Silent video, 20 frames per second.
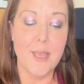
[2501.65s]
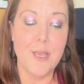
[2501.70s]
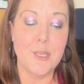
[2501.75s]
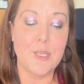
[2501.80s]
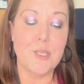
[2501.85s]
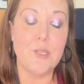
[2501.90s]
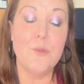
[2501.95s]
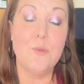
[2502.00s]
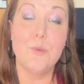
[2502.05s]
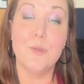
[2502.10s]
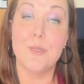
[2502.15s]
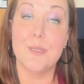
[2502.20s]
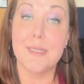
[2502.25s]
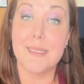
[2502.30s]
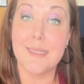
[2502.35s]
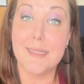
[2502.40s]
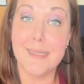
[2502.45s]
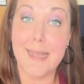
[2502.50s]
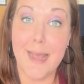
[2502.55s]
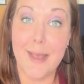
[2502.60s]
You will
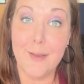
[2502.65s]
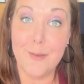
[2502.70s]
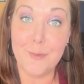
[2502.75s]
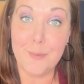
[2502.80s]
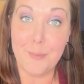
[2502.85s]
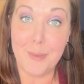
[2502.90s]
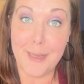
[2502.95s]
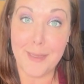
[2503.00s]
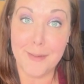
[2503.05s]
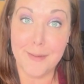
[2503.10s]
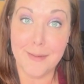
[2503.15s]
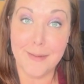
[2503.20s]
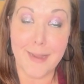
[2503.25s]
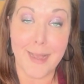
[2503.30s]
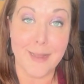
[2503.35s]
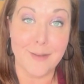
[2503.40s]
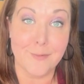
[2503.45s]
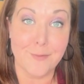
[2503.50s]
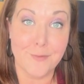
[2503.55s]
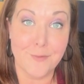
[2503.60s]
sound better
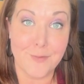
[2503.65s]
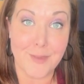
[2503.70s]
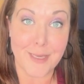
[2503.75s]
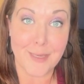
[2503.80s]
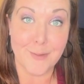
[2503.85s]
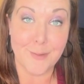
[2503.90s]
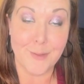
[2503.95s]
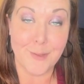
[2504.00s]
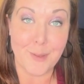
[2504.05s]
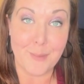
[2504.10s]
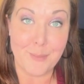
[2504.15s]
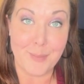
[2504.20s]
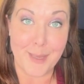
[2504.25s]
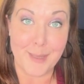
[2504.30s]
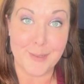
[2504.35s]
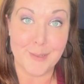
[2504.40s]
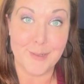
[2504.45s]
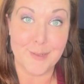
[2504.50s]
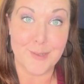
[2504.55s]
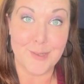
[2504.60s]
and feel
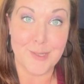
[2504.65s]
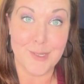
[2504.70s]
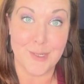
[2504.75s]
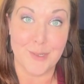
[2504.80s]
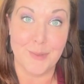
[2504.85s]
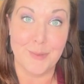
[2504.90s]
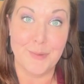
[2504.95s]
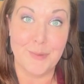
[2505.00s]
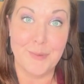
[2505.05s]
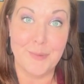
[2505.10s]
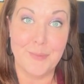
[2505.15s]
better too.